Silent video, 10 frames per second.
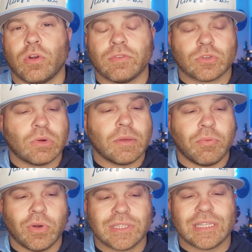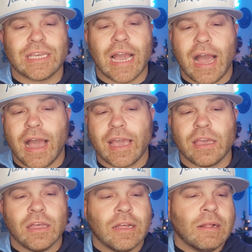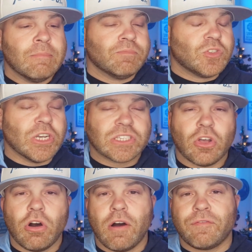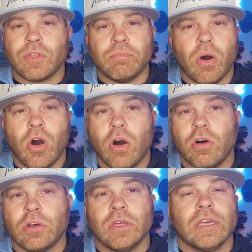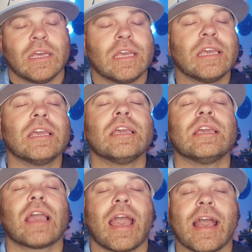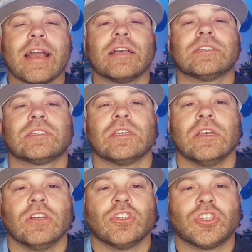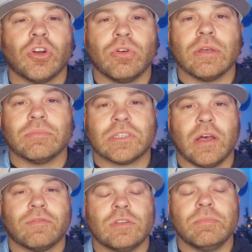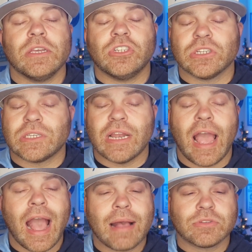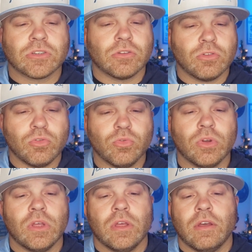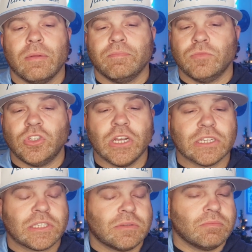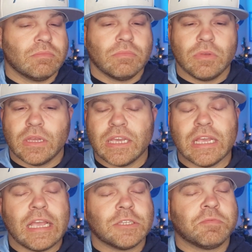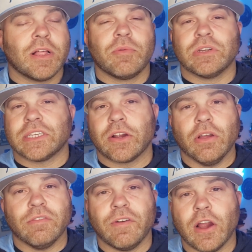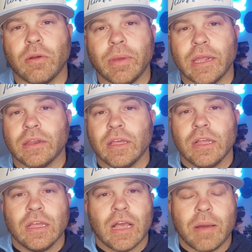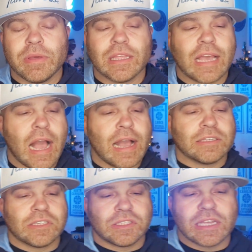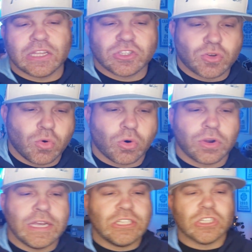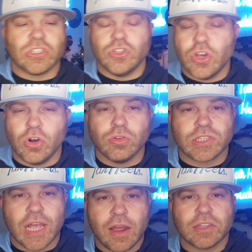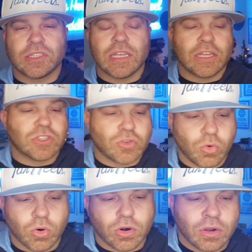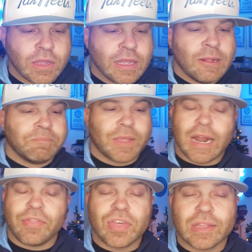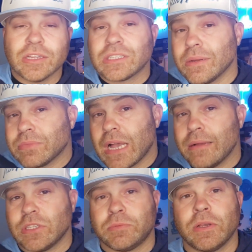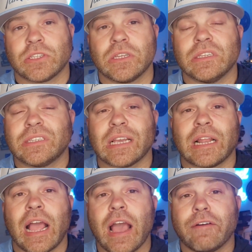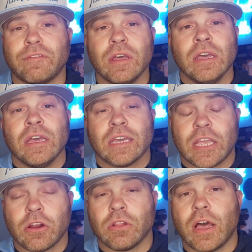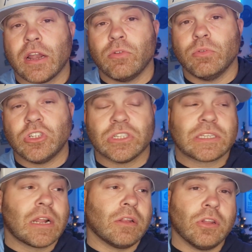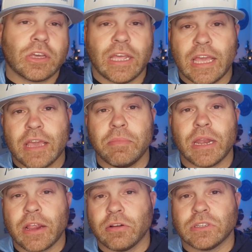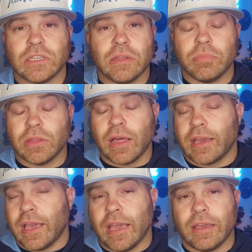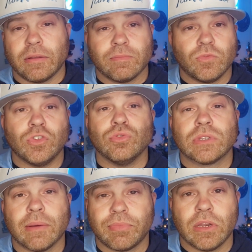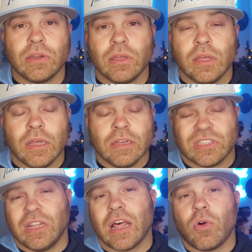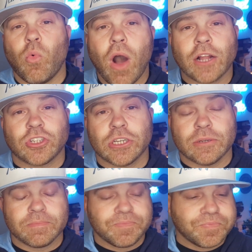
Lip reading: over 20 points? The guy, just off the ball, he has shown himself to be just an absolute, just, he's playing with his hair on fire, man. I mean, the guy is a stinking scorer. He just knows how to stinking score. And I think that sometimes, especially in the second half, Carolina would just kind of look at him and Harrison and be like, hey, do something. It's a lot of watching.